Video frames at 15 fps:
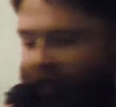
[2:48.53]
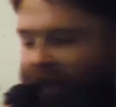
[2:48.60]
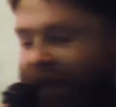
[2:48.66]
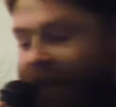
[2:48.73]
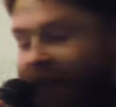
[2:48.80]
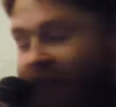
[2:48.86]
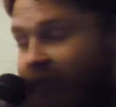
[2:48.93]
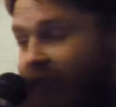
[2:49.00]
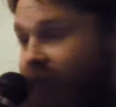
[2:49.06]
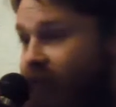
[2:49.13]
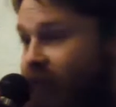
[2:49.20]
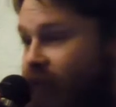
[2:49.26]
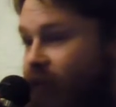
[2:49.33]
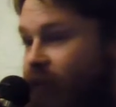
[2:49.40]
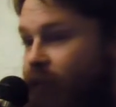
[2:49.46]
And
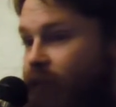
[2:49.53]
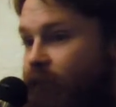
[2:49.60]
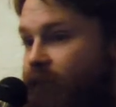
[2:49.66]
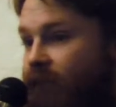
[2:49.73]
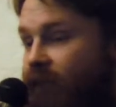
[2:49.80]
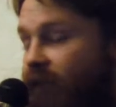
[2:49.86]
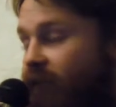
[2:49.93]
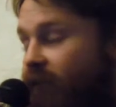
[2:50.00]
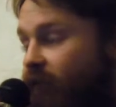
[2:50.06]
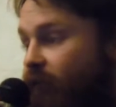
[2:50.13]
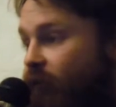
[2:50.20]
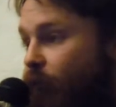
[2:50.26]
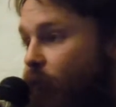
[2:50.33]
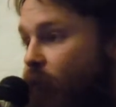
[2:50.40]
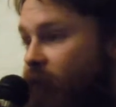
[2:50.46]
the Indians
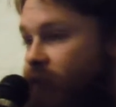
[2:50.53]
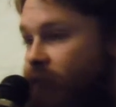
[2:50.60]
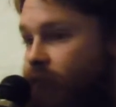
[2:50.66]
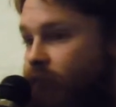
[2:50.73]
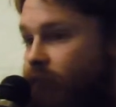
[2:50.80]
won.